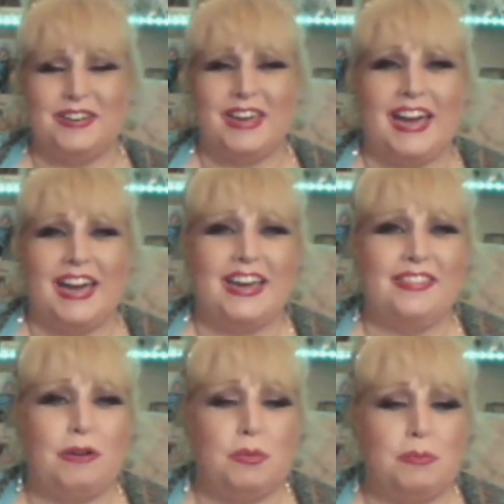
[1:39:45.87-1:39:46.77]
and that will
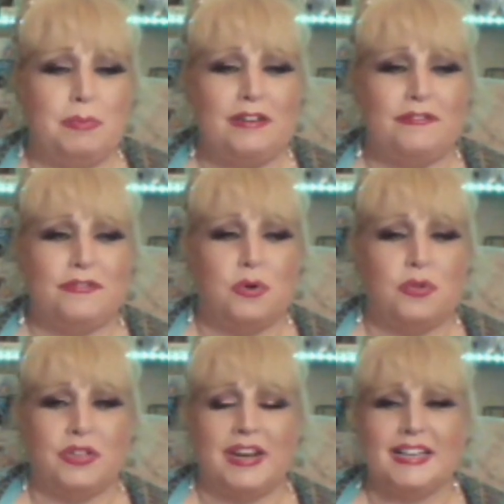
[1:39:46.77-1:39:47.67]
be for the
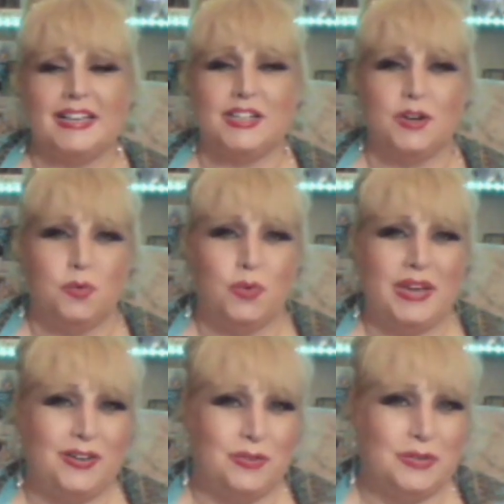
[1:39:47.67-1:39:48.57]
next week or
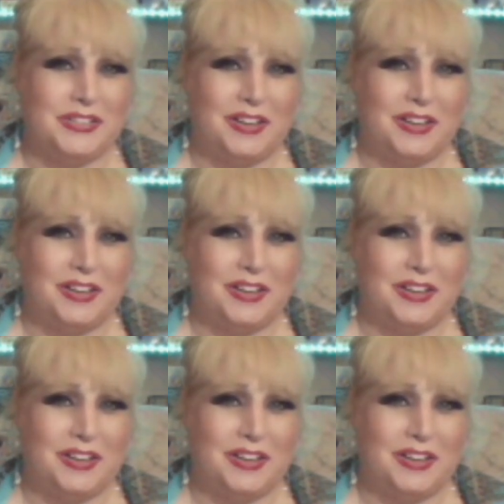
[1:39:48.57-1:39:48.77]
so.